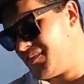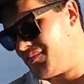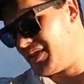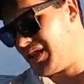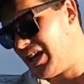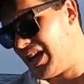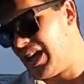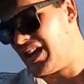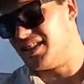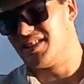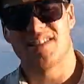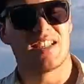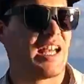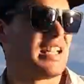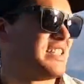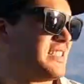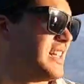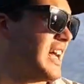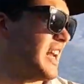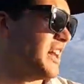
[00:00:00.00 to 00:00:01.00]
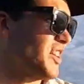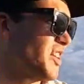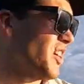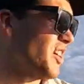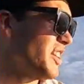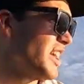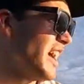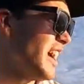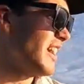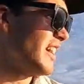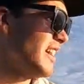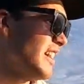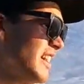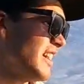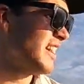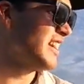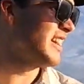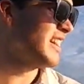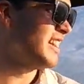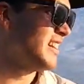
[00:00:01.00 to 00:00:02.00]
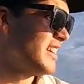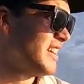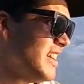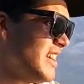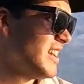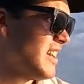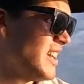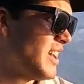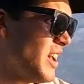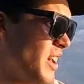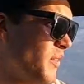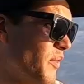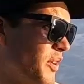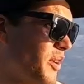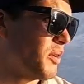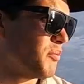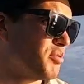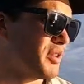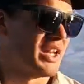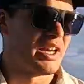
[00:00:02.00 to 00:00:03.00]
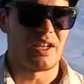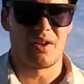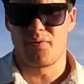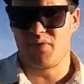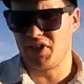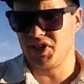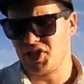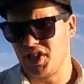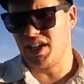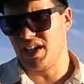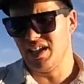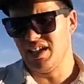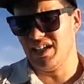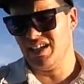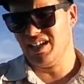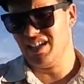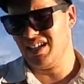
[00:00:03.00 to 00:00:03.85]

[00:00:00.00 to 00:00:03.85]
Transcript: But yeah, the sun's starting to go down. We've got plenty of fish here.